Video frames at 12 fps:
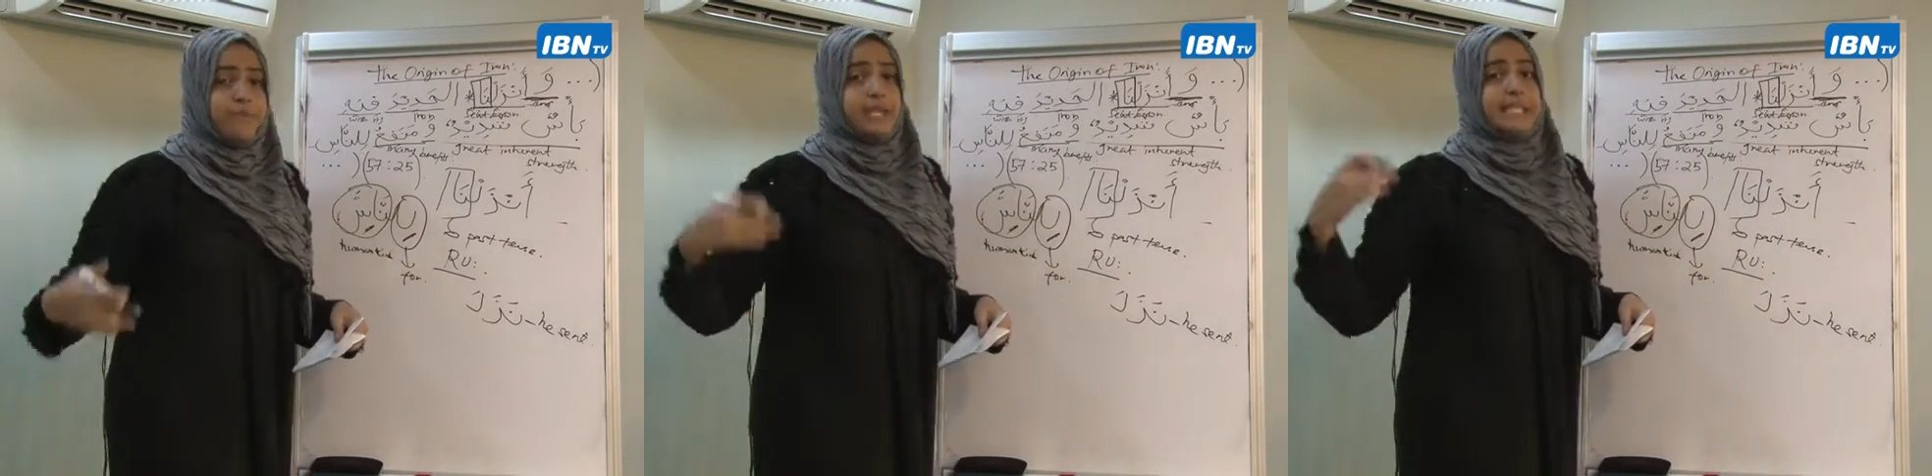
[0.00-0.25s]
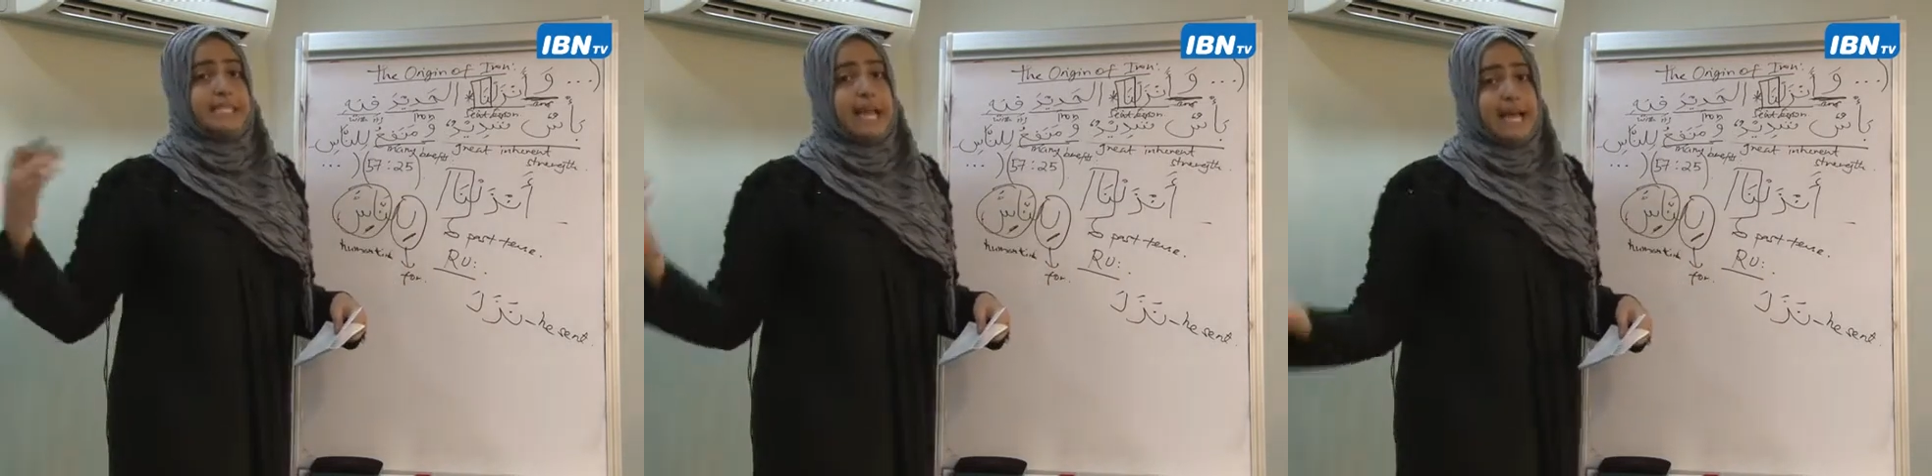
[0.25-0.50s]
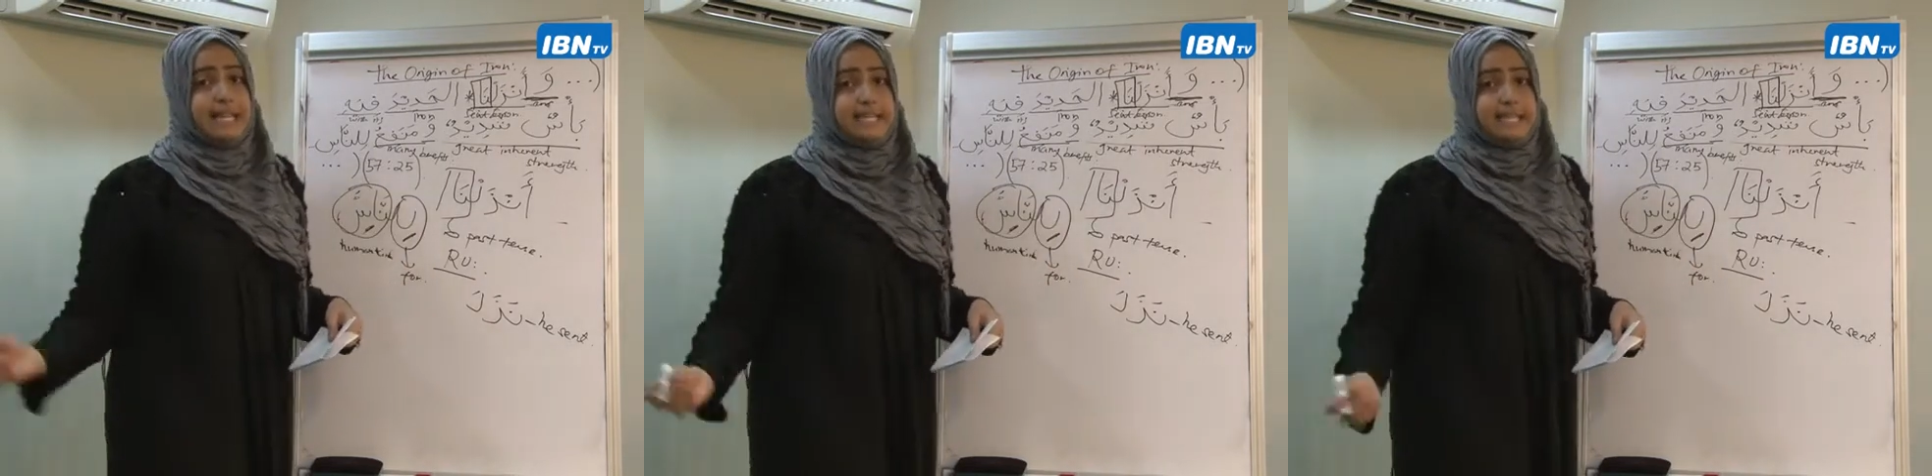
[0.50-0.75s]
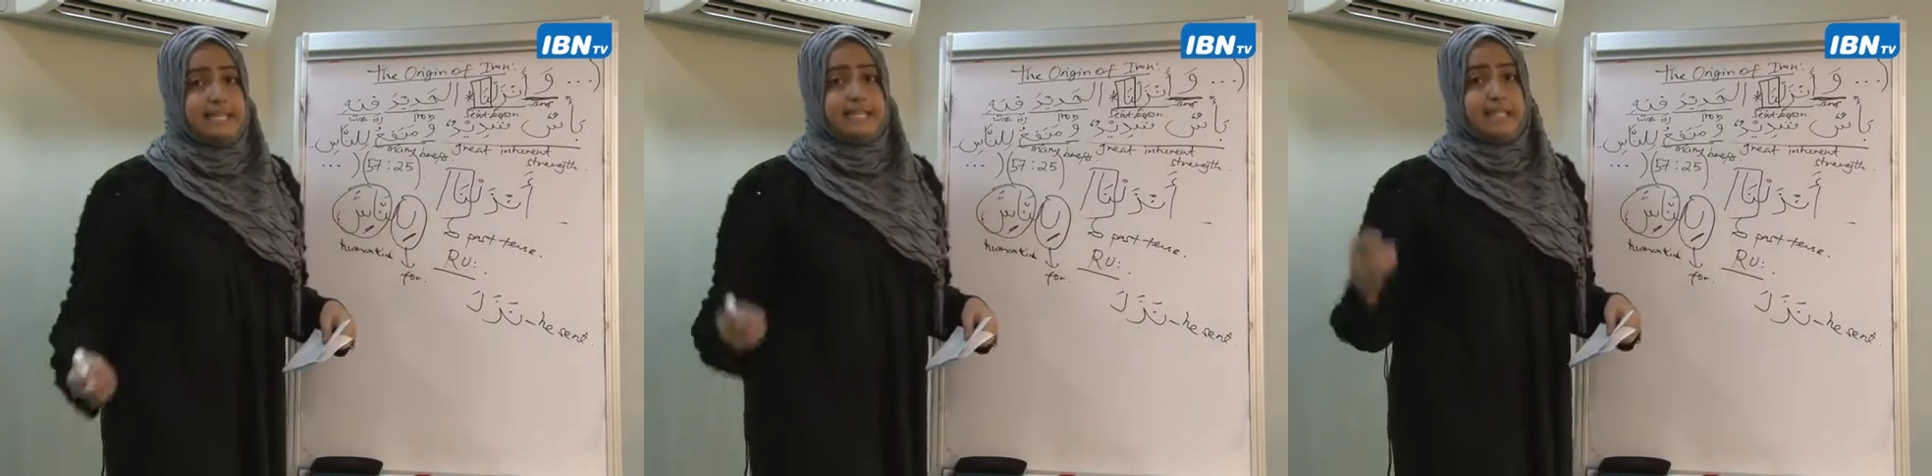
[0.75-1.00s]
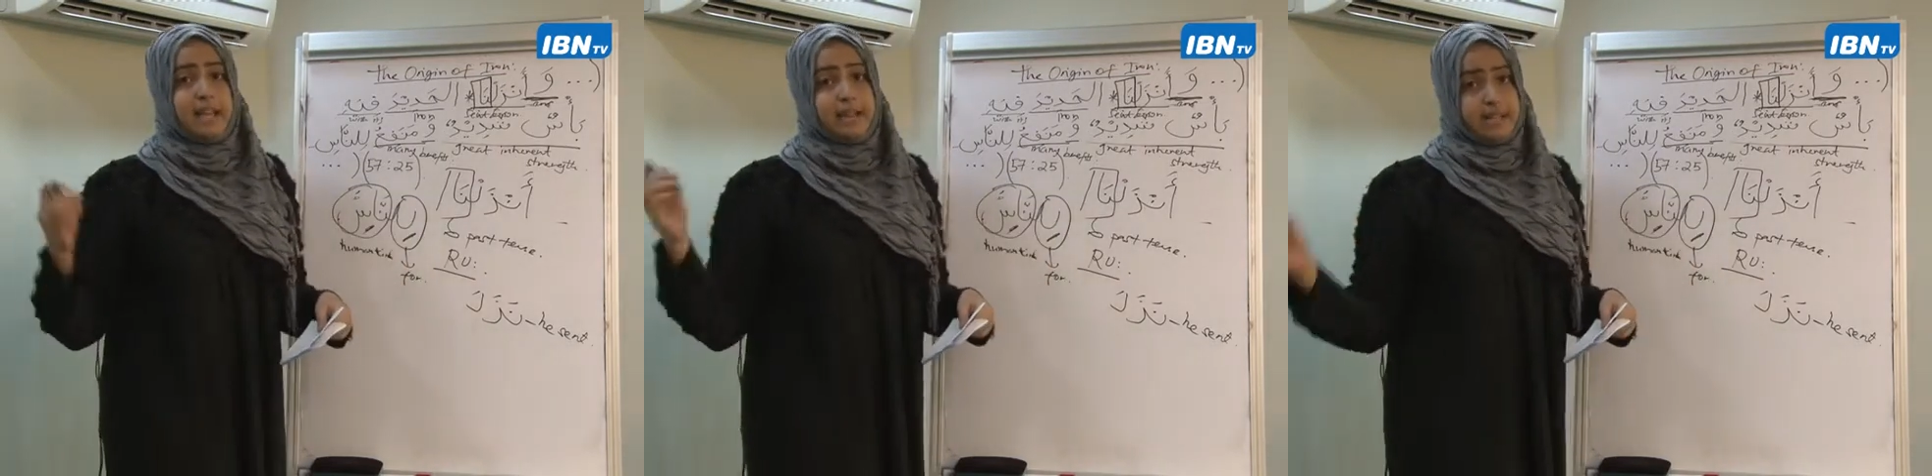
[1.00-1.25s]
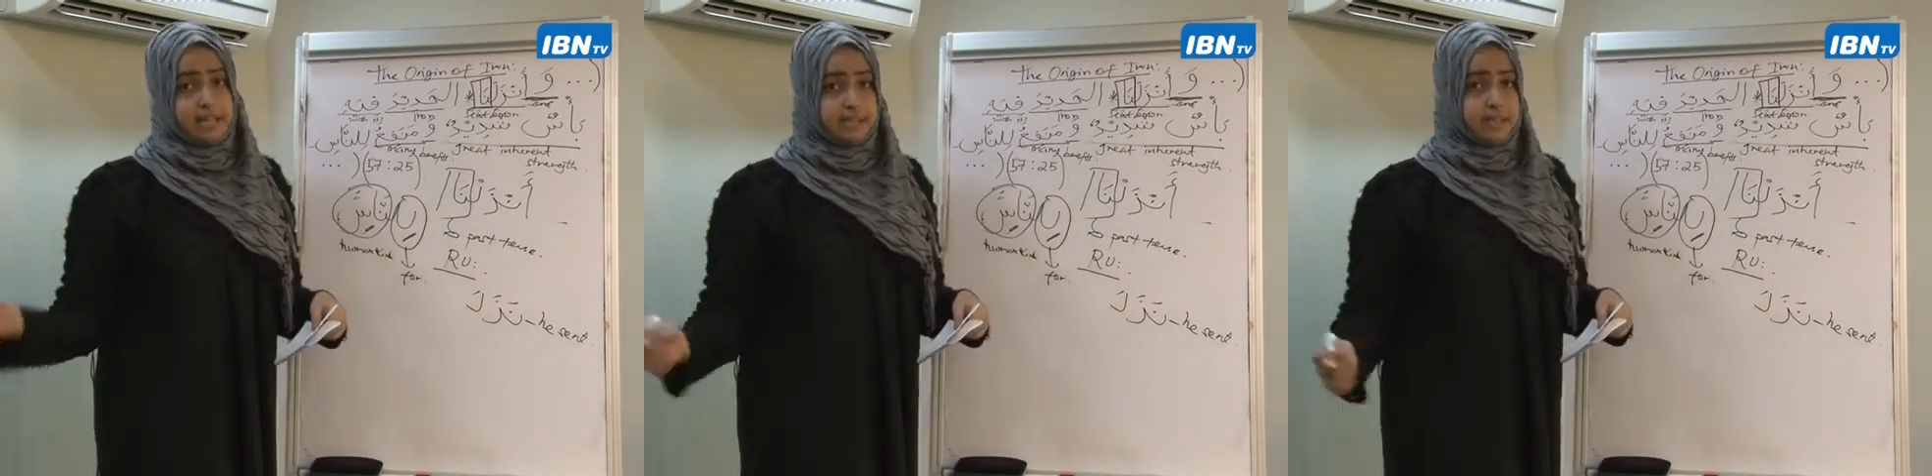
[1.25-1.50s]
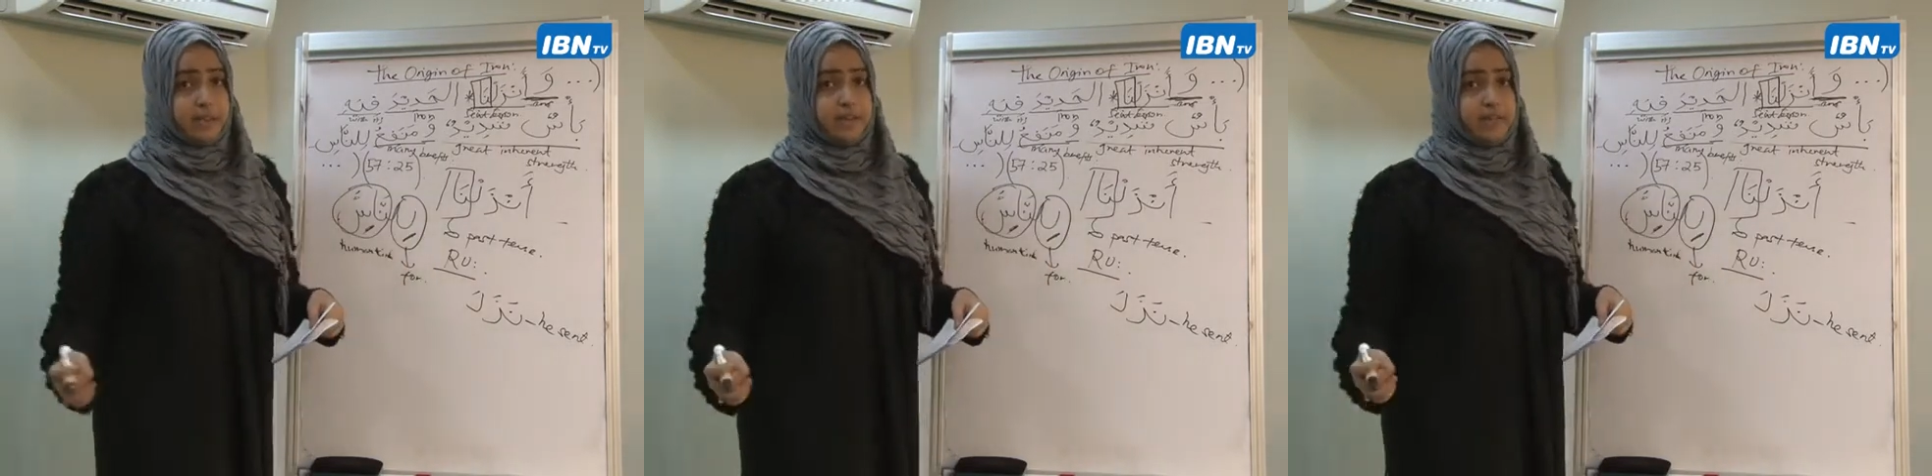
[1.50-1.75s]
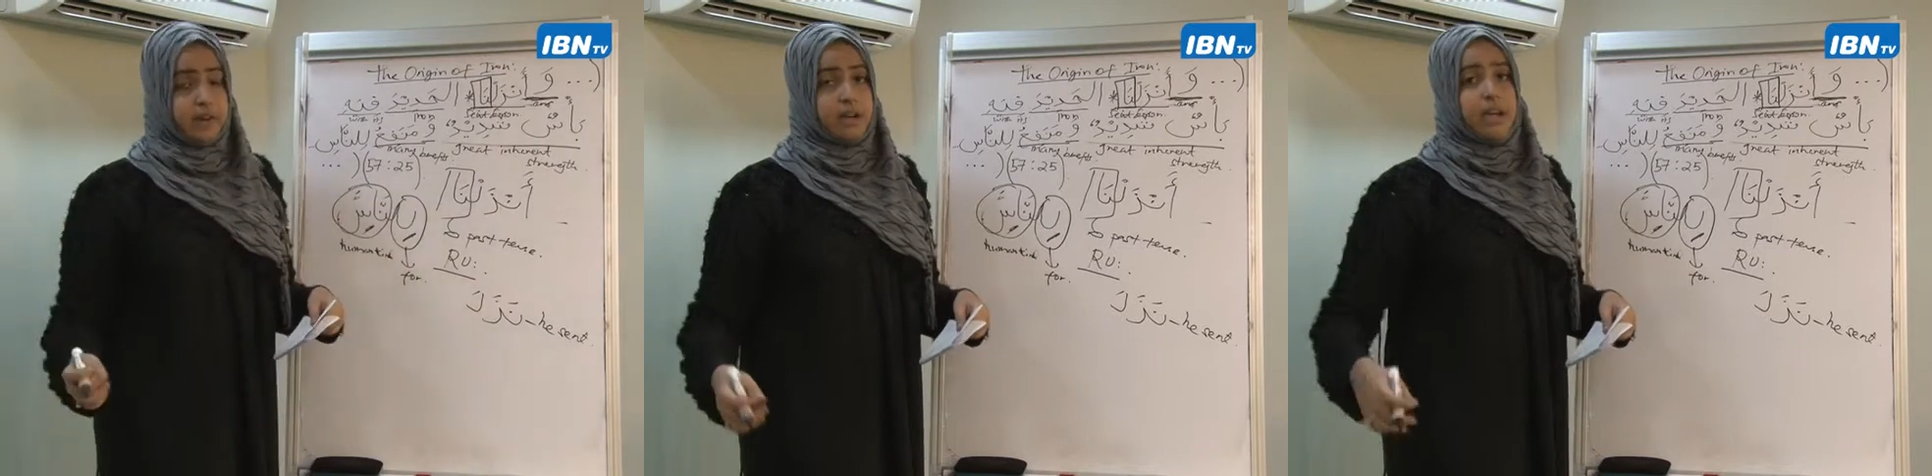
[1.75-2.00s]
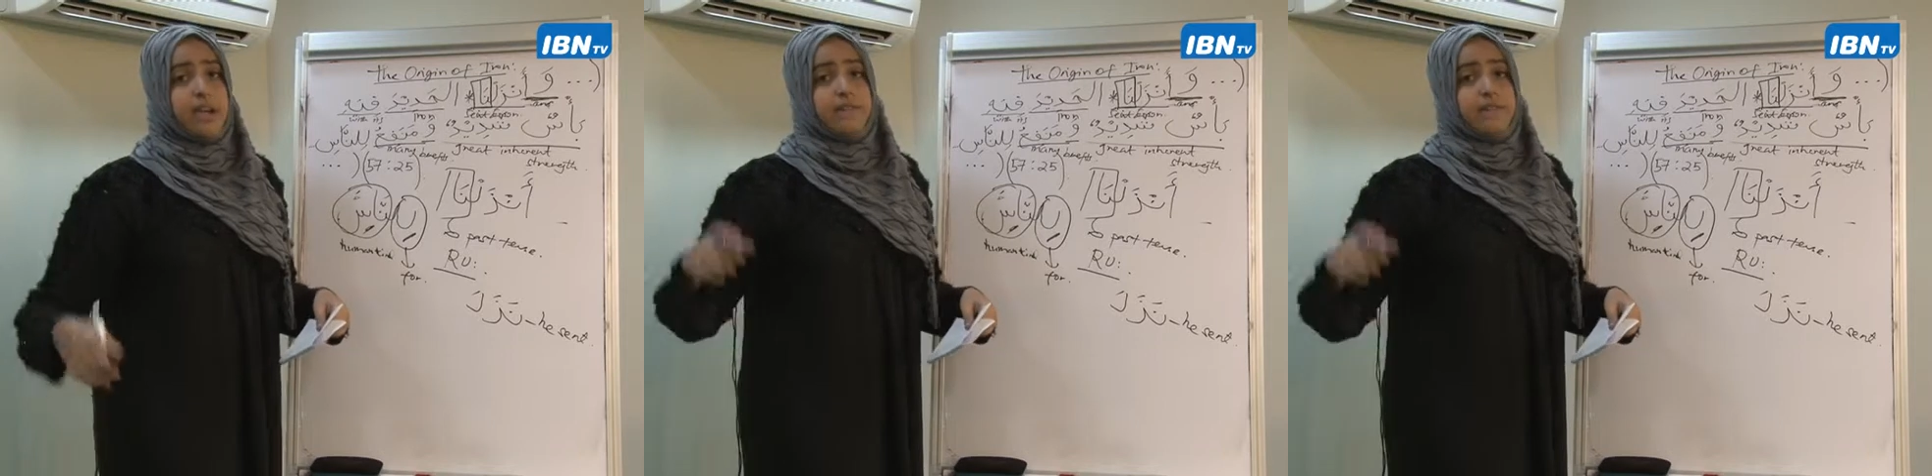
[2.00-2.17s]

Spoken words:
the scientists had discovered